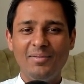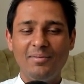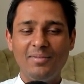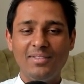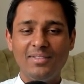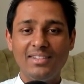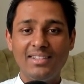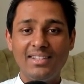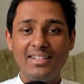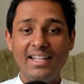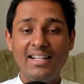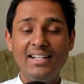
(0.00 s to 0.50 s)

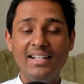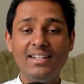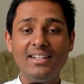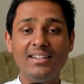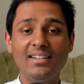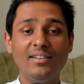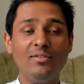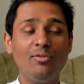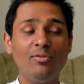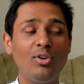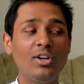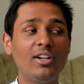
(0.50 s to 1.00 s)
Then
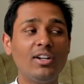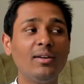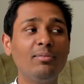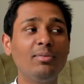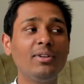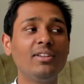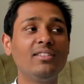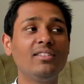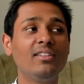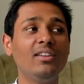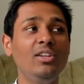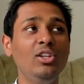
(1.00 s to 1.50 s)
what
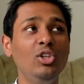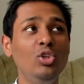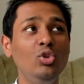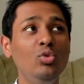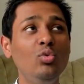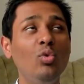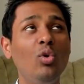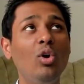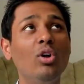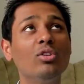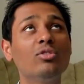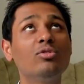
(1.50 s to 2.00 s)
happens?
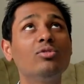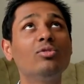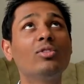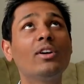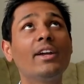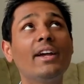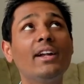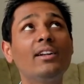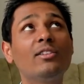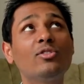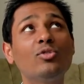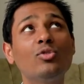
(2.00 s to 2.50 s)
You also
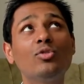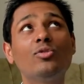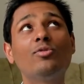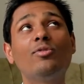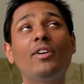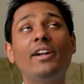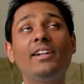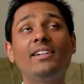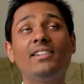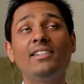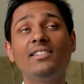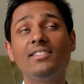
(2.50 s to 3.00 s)
get those
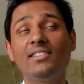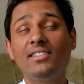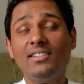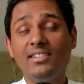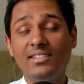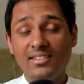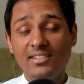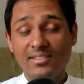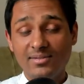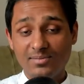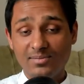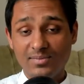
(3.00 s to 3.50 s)

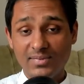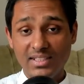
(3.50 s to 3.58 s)
fantasies.